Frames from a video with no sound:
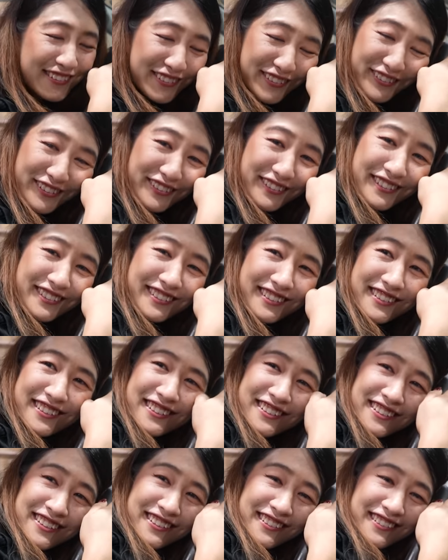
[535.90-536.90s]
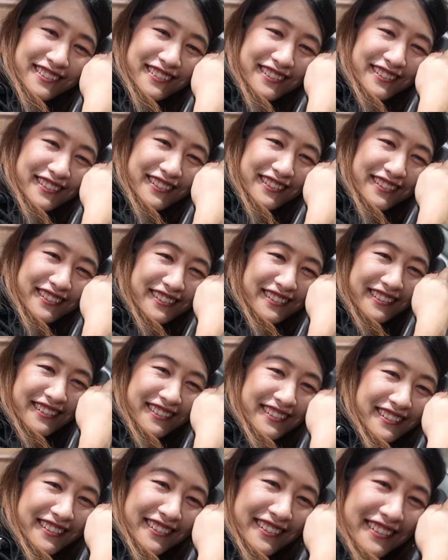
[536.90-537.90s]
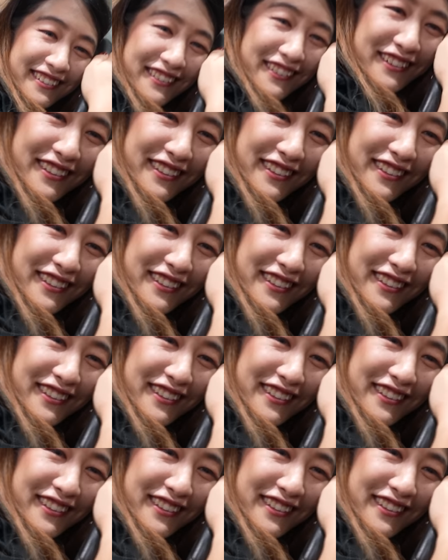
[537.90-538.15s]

Don't cry. Not gonna